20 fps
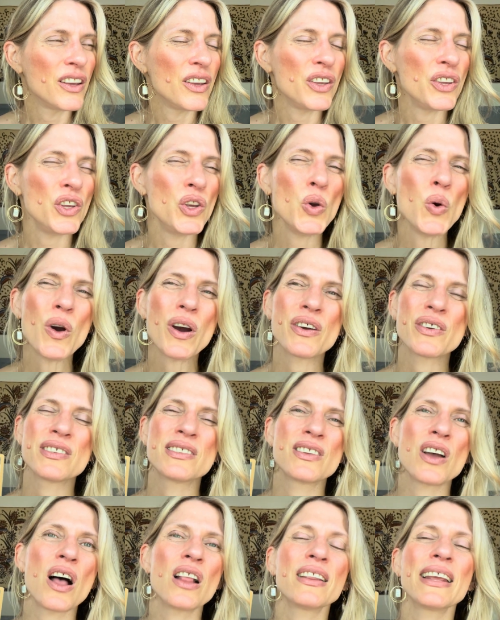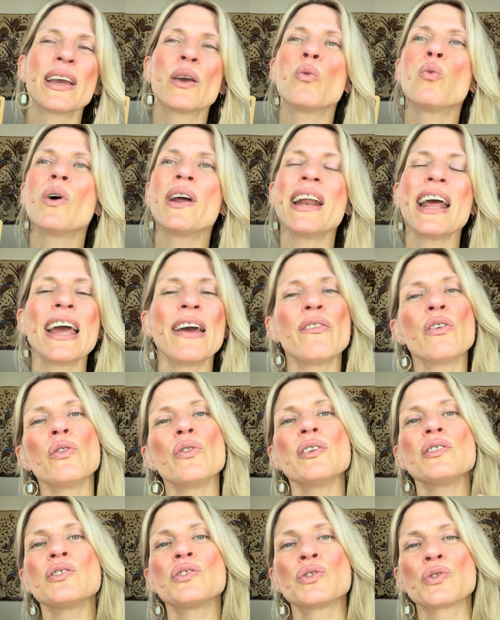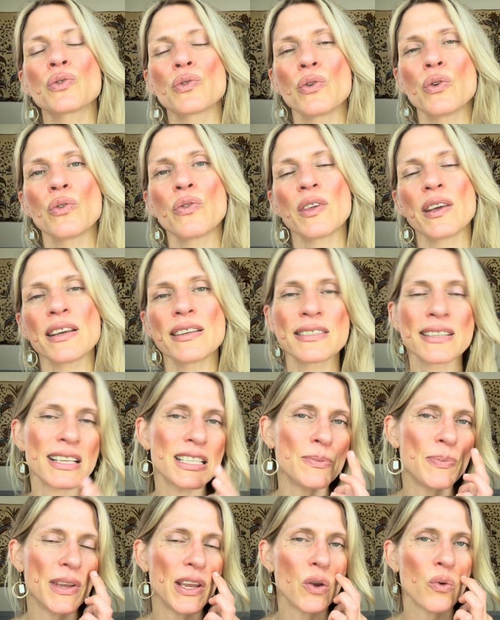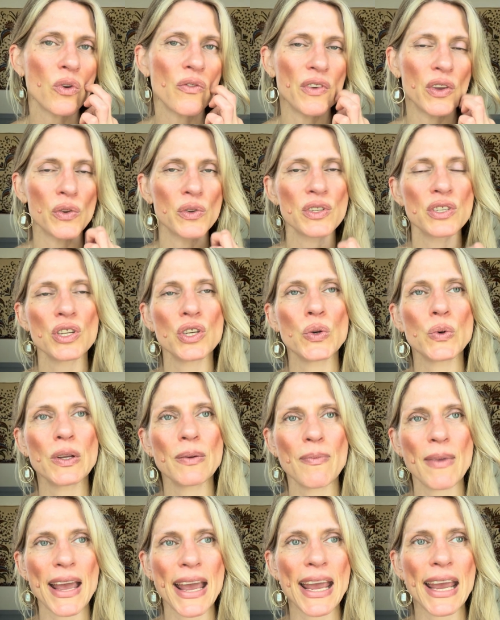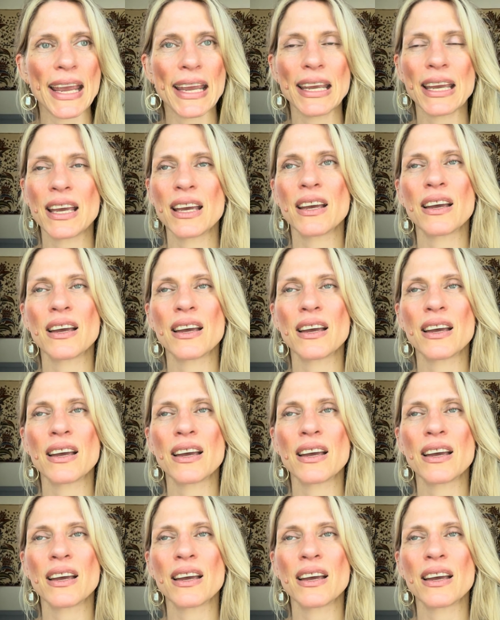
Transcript: you are like whatever this truth is that's being revealed to you in May,